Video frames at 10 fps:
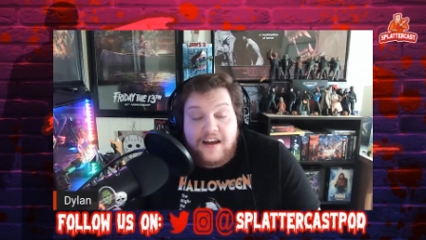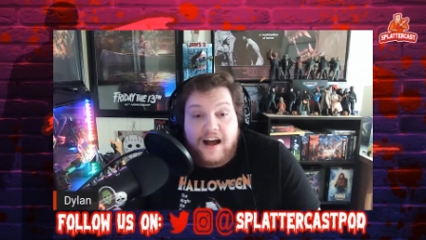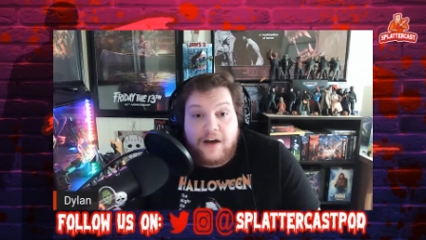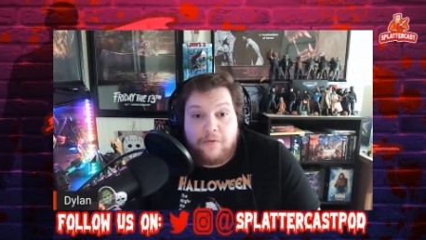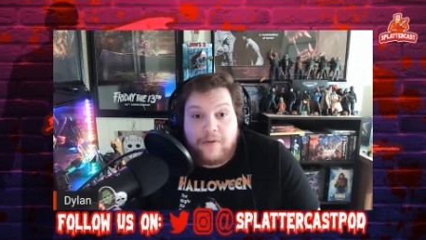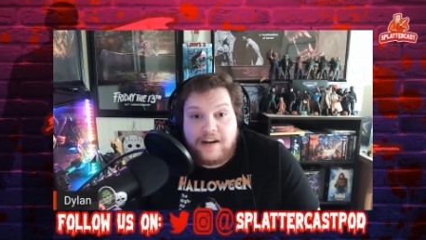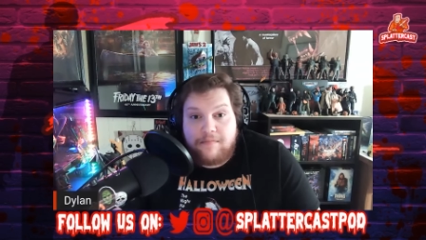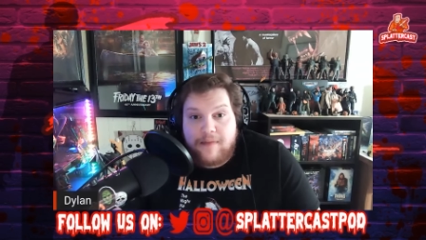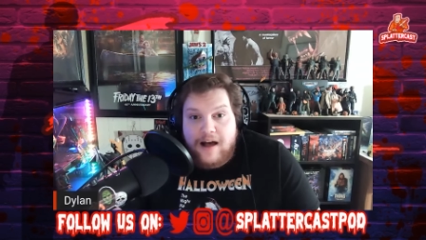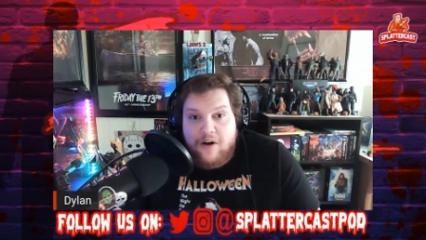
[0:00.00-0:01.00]
Uh, we did
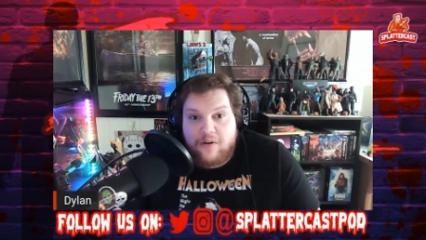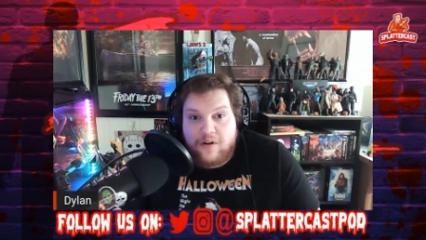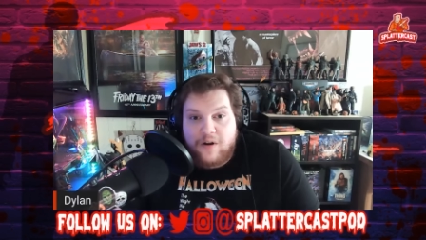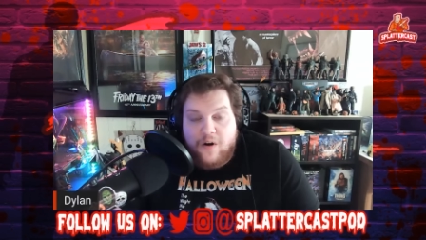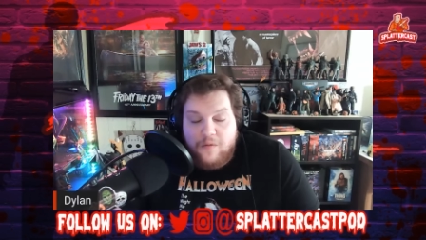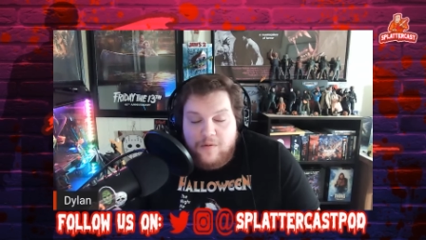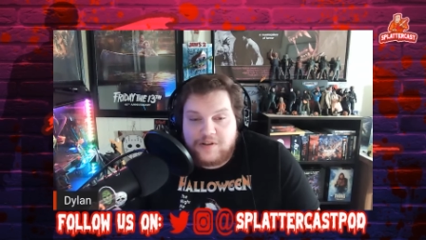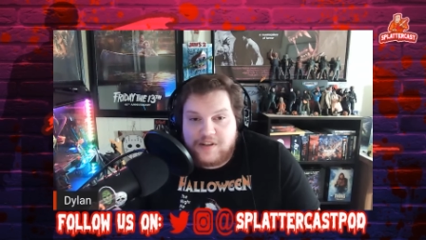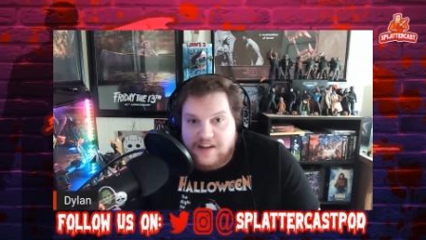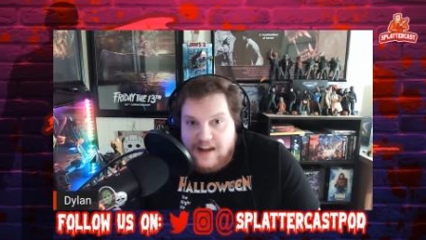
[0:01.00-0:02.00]
about an
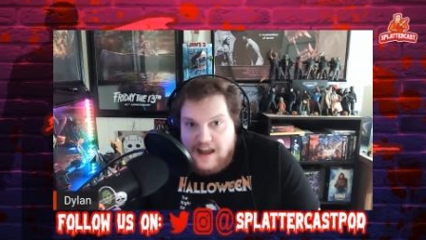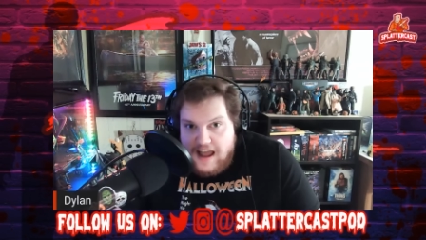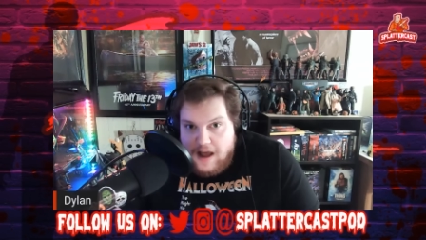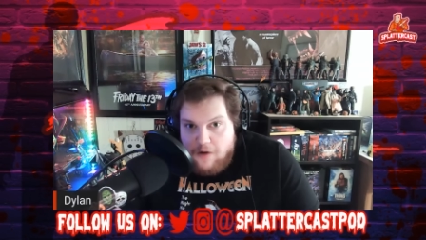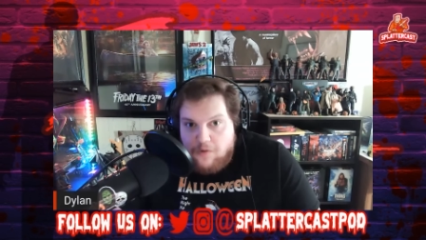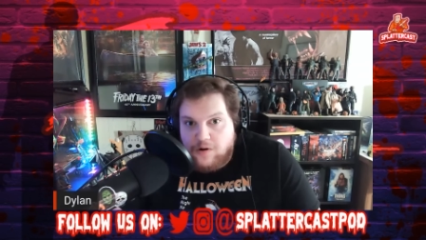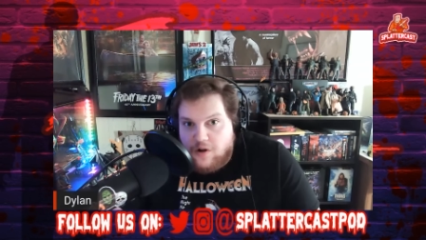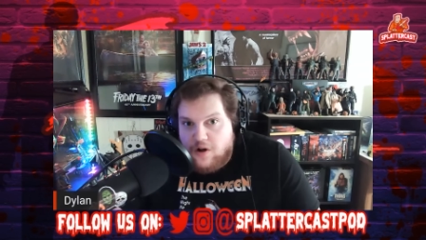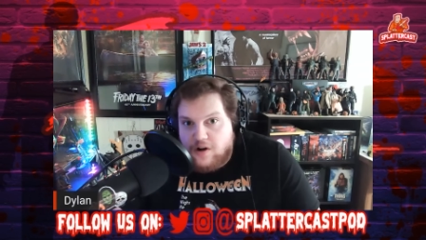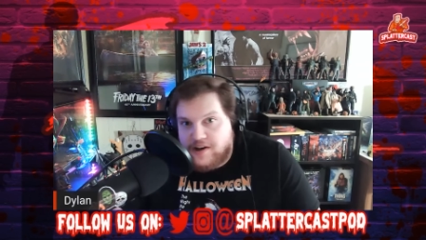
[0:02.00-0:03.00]
almost an hour
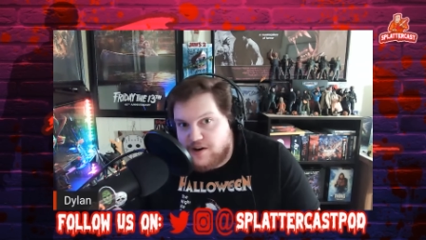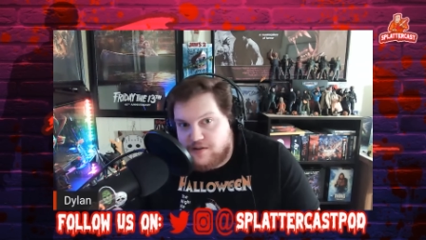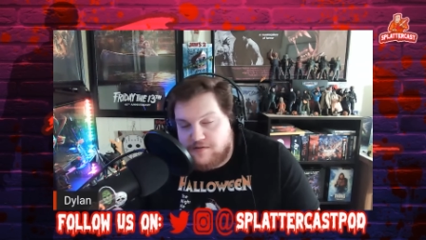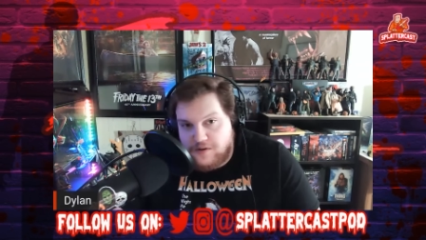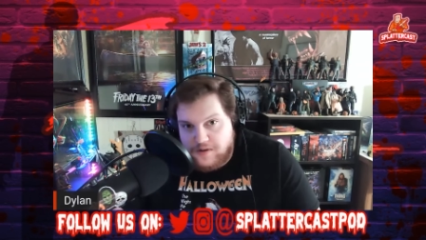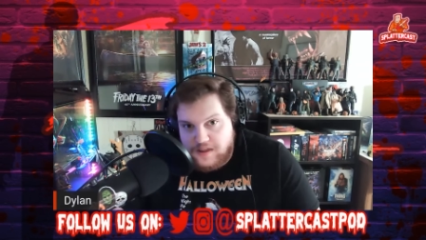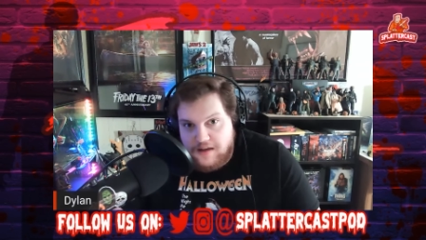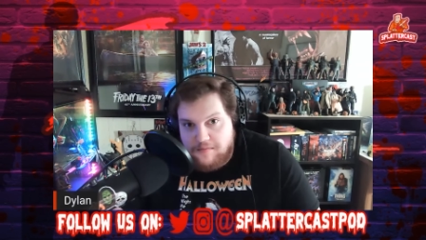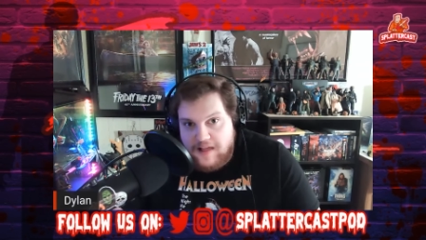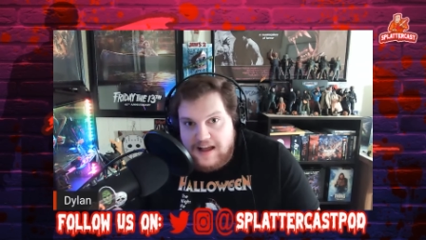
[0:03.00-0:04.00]
long interview with
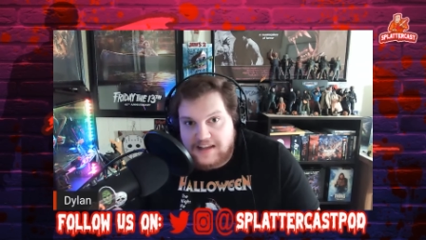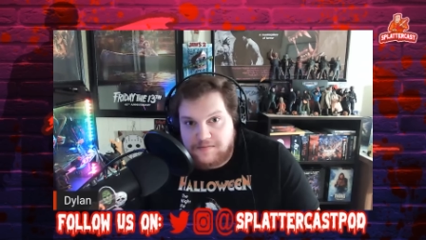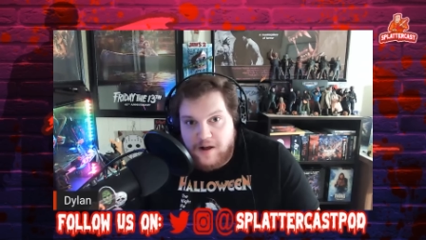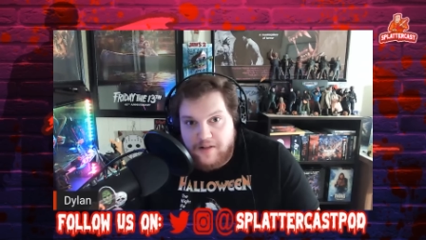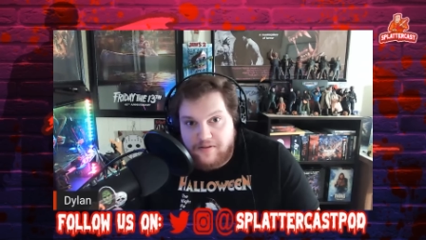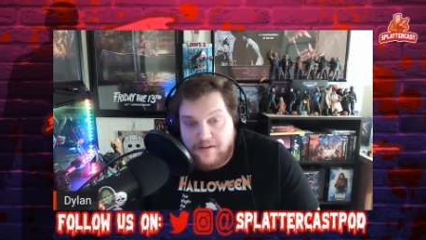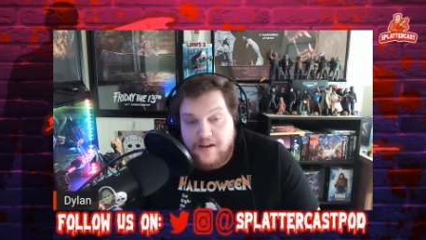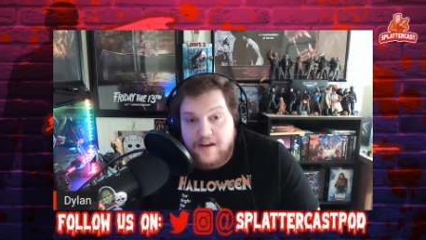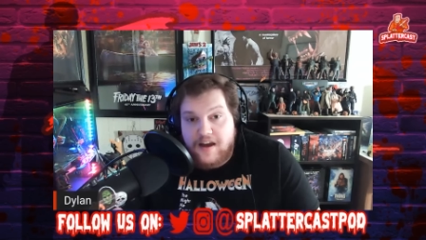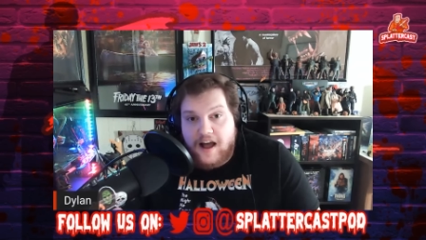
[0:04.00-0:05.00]
him last month
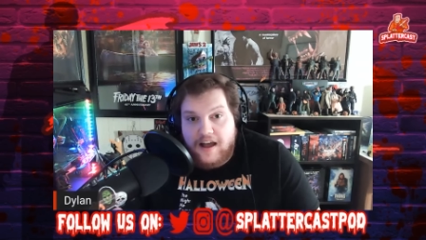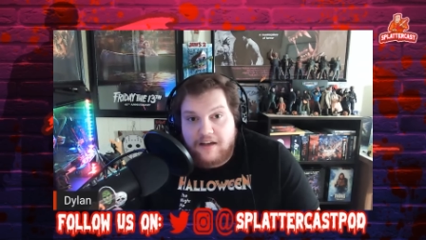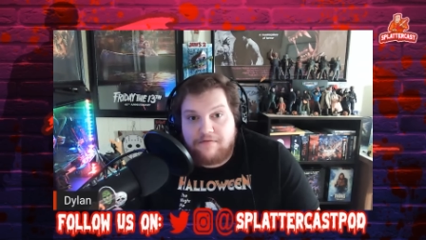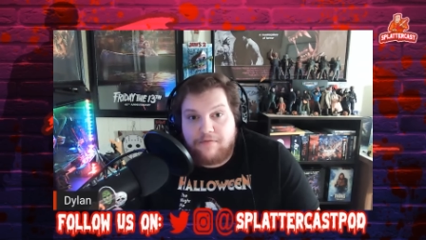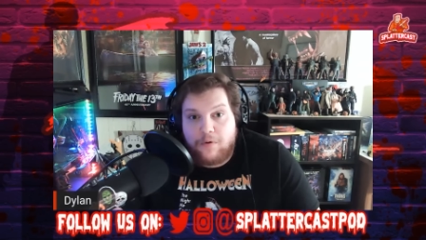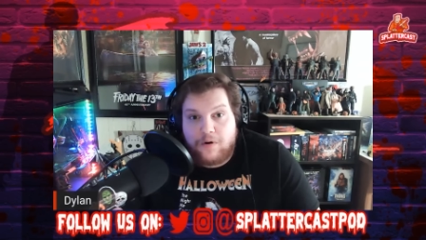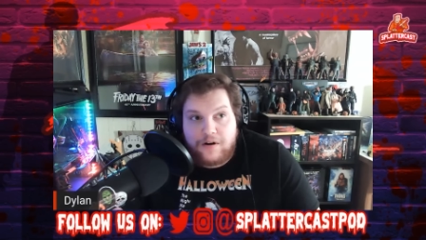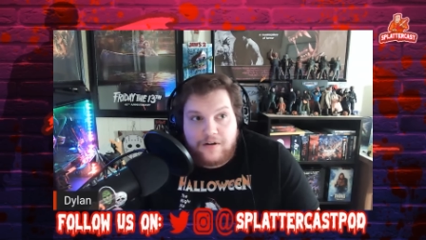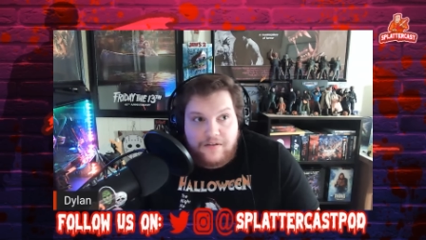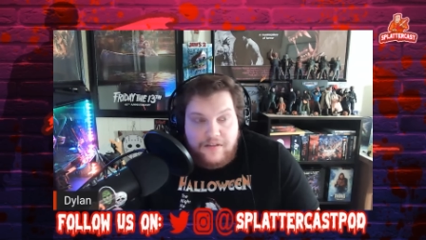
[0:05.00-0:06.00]
uh,
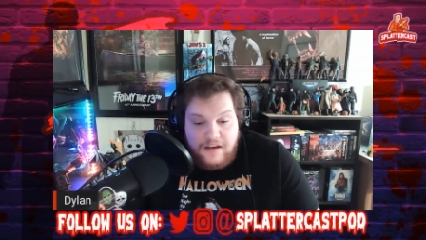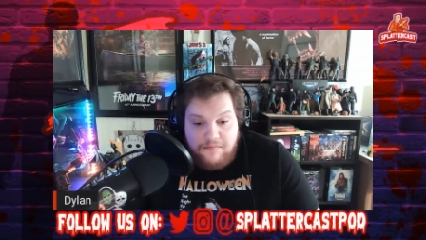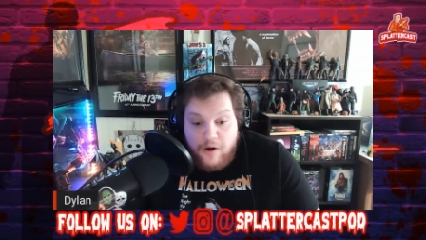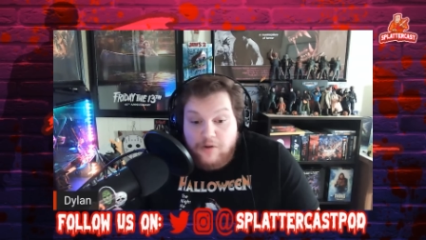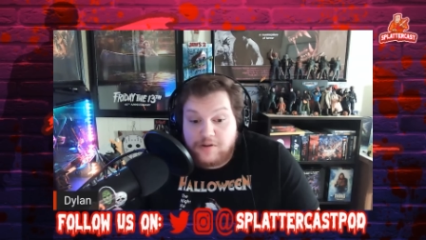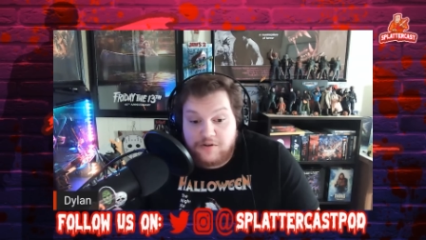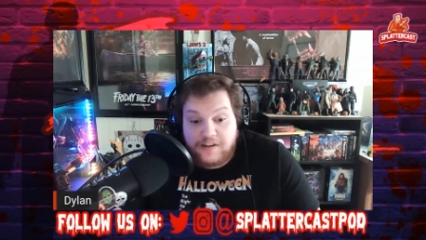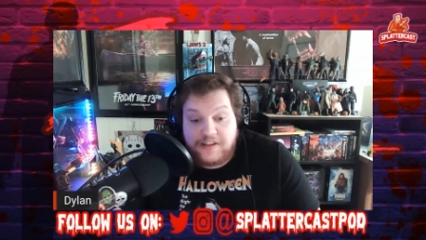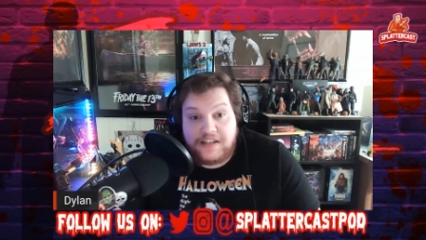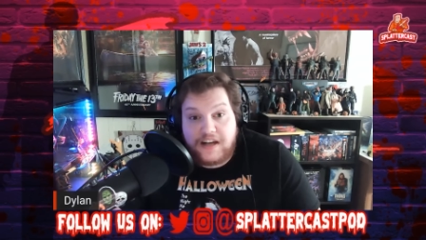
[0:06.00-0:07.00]
for the post
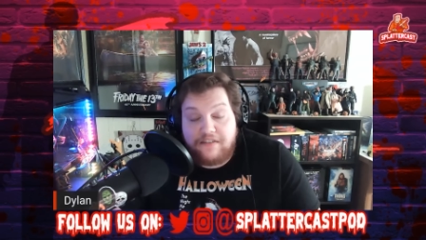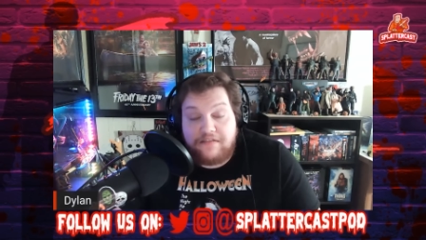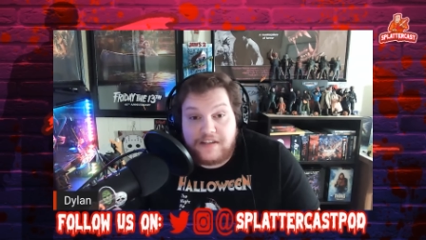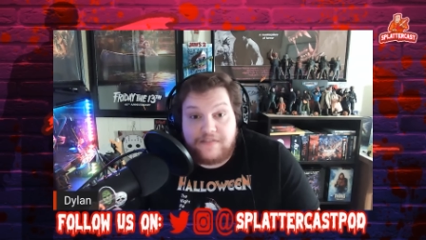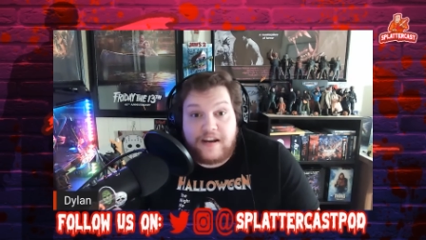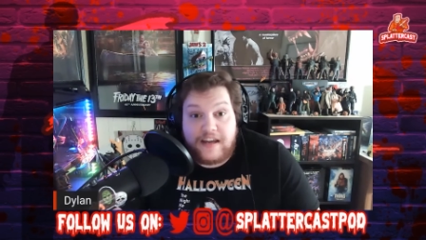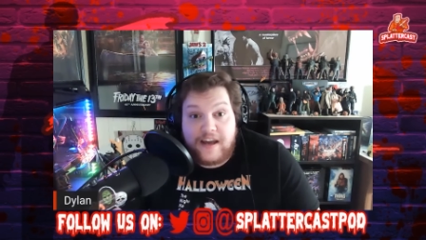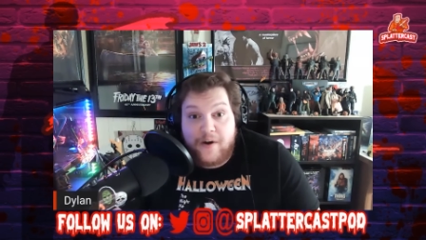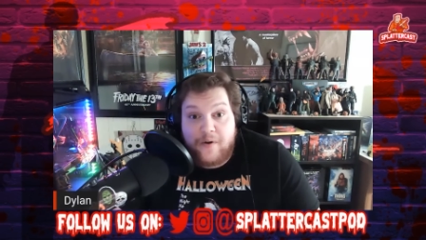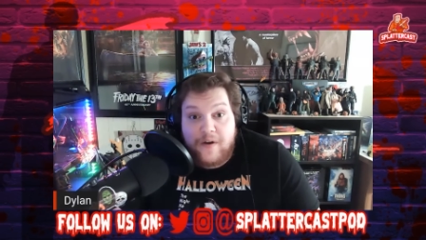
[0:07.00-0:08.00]
release of this
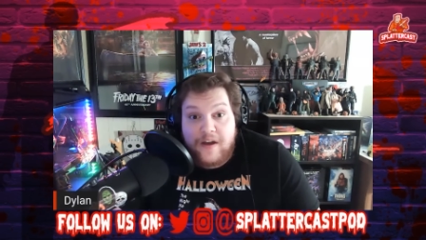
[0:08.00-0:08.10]
video.